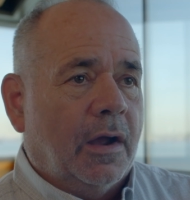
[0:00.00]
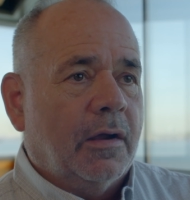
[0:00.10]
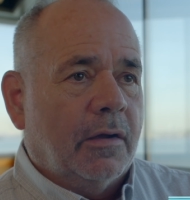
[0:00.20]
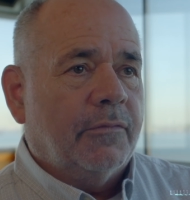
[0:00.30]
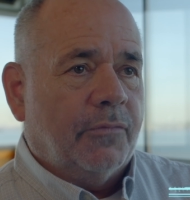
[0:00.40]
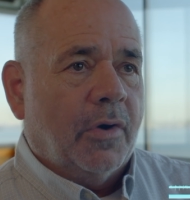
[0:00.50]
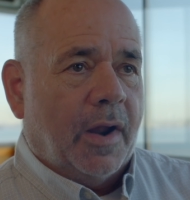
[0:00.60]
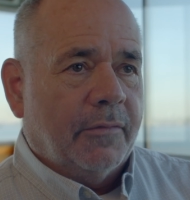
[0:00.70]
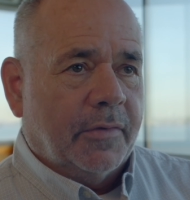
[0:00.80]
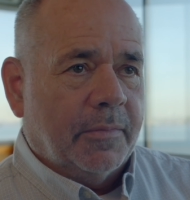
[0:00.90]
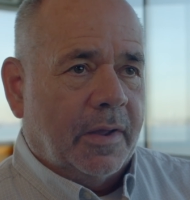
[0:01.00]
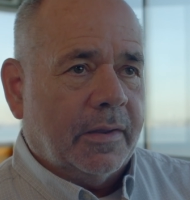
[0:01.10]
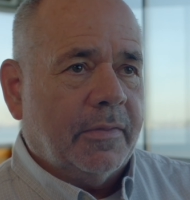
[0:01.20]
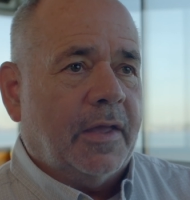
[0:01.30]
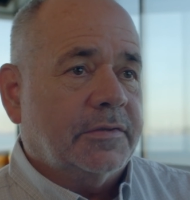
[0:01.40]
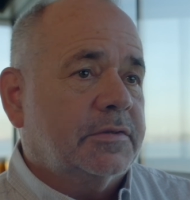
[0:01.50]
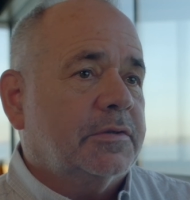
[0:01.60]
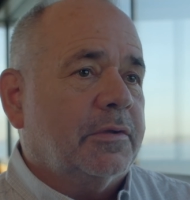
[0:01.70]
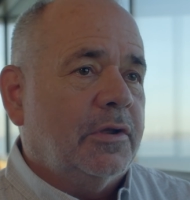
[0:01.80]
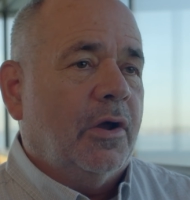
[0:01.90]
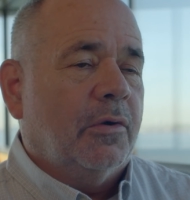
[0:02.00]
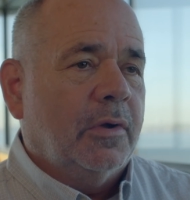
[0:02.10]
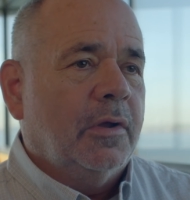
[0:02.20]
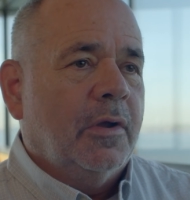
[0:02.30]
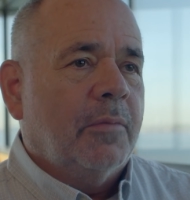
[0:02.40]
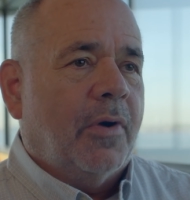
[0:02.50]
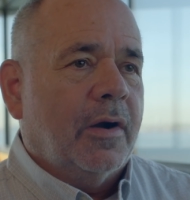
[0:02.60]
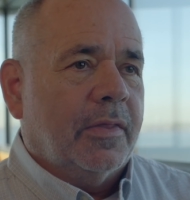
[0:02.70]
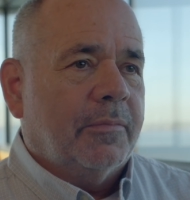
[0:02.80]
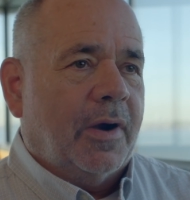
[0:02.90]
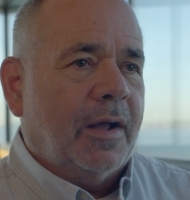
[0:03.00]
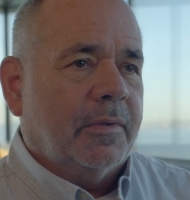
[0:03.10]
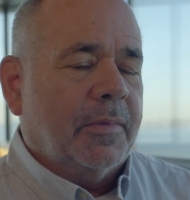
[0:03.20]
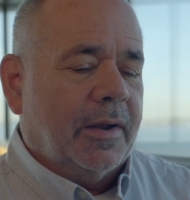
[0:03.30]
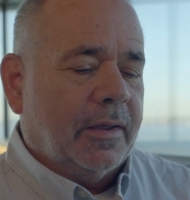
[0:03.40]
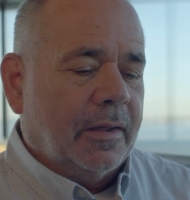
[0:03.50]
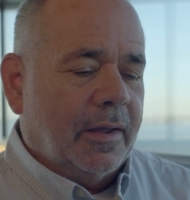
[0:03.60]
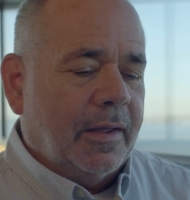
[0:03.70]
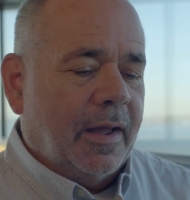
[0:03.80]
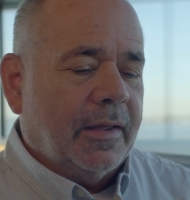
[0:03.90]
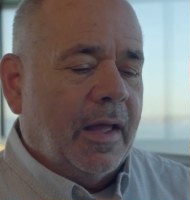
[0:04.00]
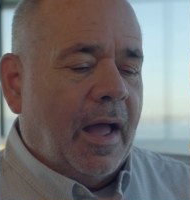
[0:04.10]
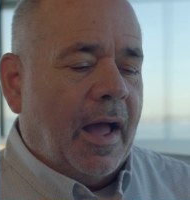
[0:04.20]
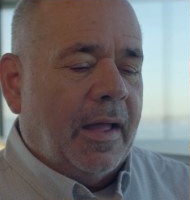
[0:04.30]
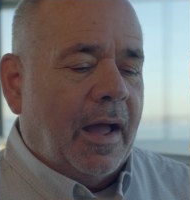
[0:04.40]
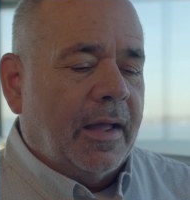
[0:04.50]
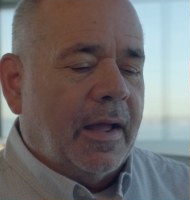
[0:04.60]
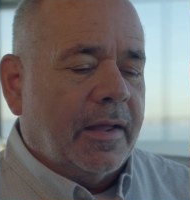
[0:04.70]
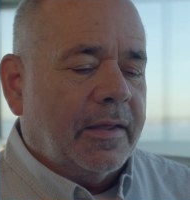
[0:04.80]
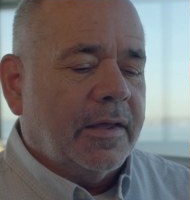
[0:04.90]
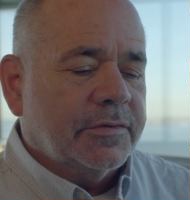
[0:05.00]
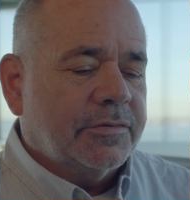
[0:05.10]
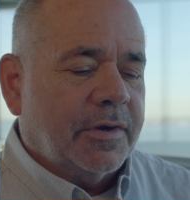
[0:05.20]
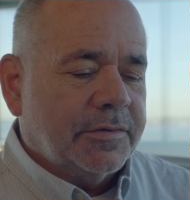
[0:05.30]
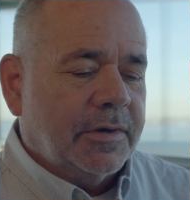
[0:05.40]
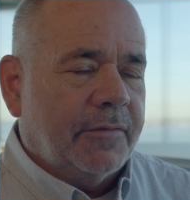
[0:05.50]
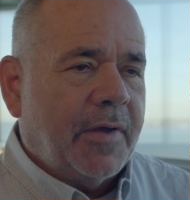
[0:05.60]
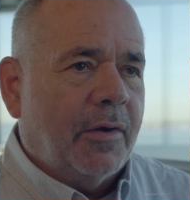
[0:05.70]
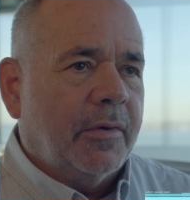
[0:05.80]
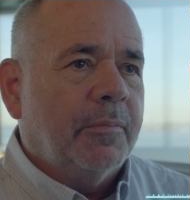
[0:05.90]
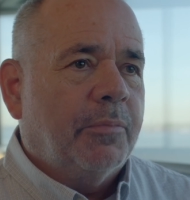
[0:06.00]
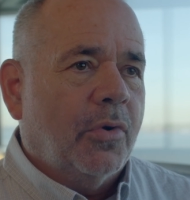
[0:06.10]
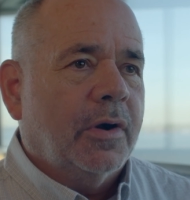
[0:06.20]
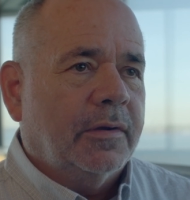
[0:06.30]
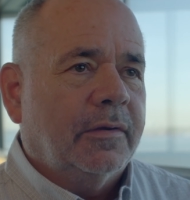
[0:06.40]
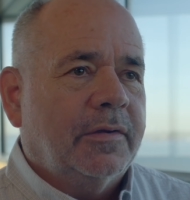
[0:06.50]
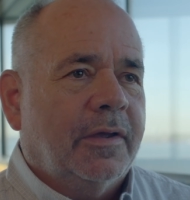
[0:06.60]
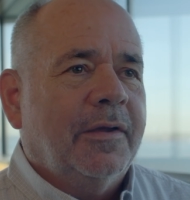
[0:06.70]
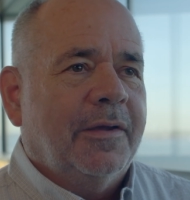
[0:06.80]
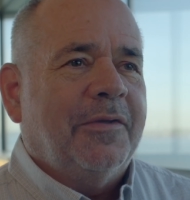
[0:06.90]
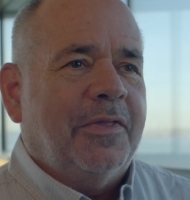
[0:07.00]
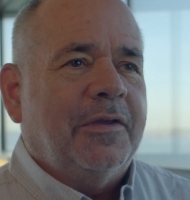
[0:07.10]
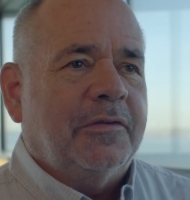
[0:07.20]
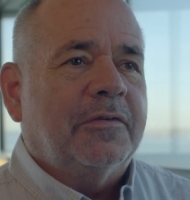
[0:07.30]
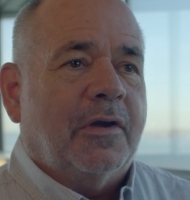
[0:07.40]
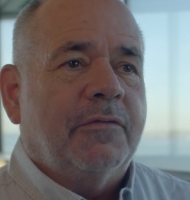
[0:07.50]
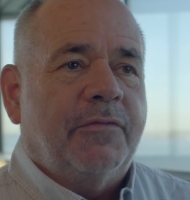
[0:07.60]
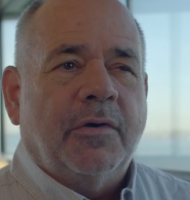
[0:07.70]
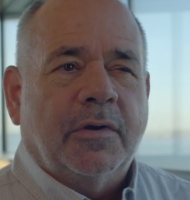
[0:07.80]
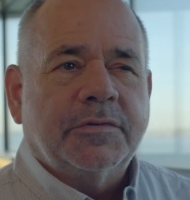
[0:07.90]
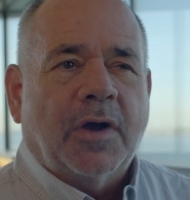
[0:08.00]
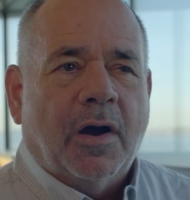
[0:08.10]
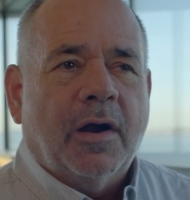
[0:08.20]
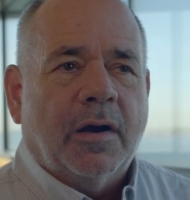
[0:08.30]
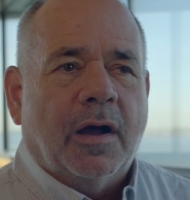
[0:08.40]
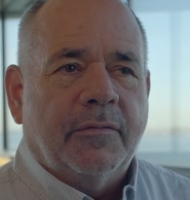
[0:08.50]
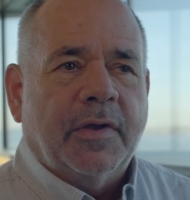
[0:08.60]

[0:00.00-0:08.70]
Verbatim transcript: uh, for everybody. That's, you know, part of the problem. And I, I, I, I, I can't stress enough how important these photos are of